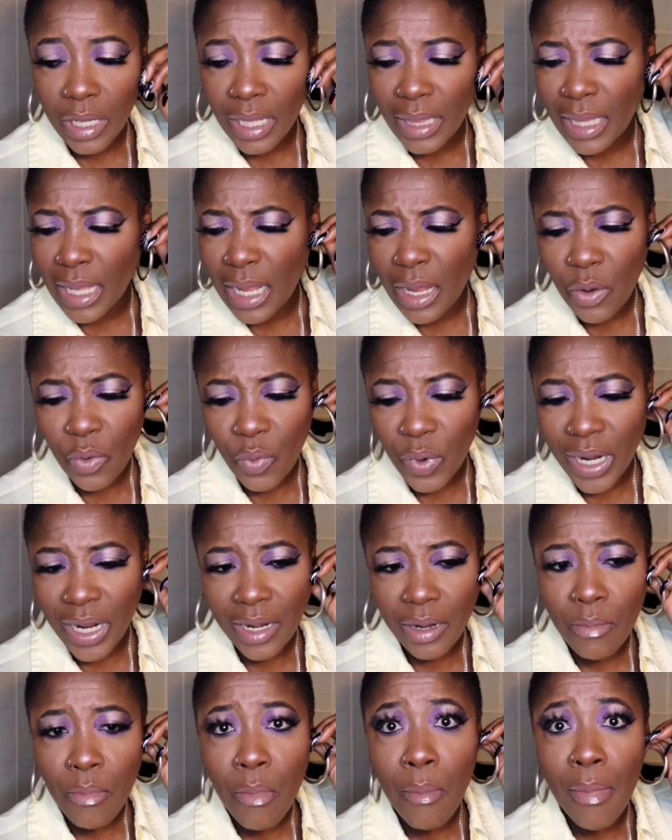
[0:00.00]
I think
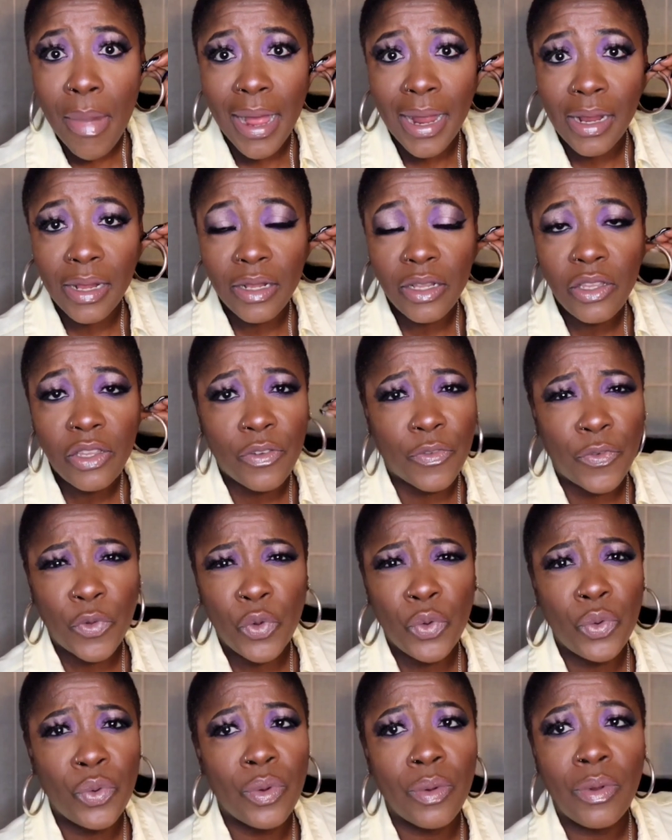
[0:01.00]
within miles, a
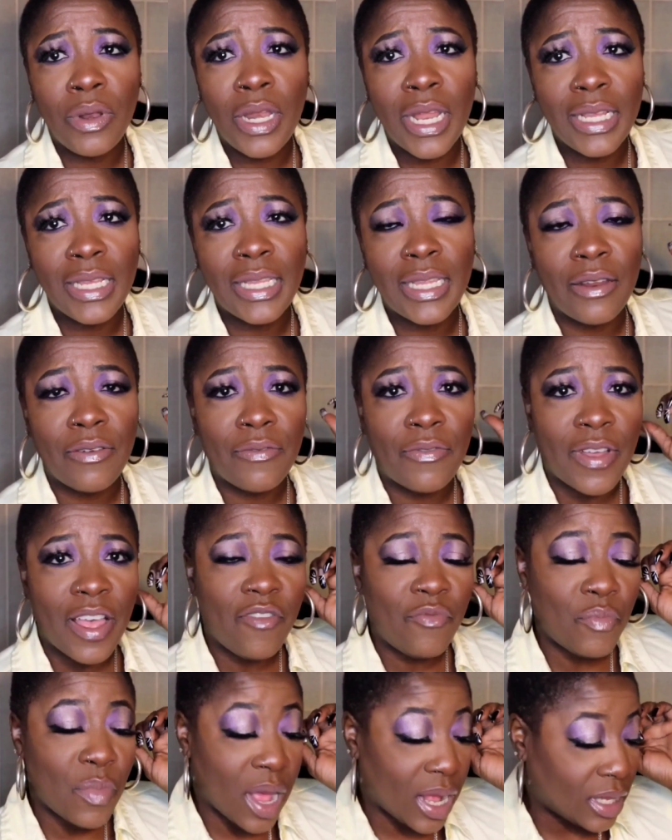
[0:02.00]
few less than
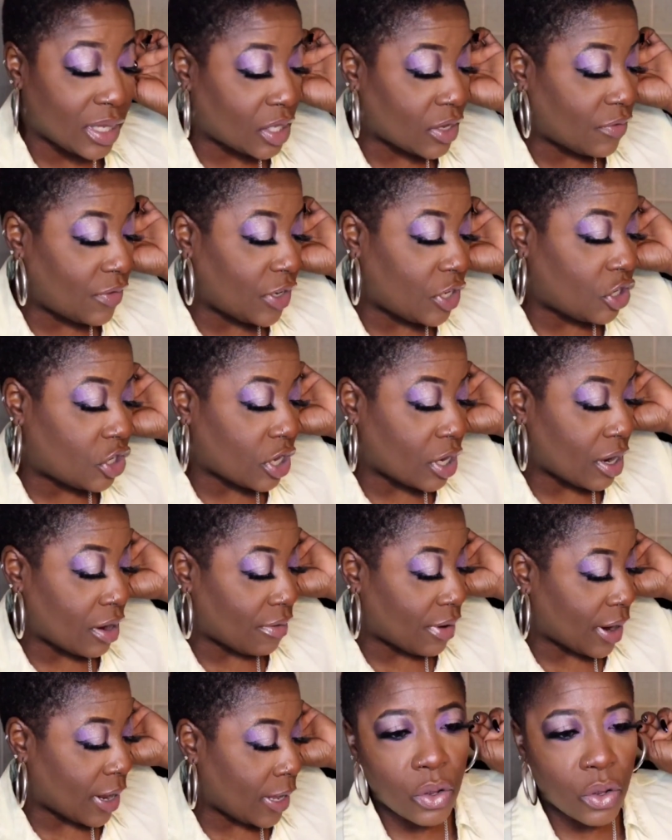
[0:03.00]
5 miles of each other, right?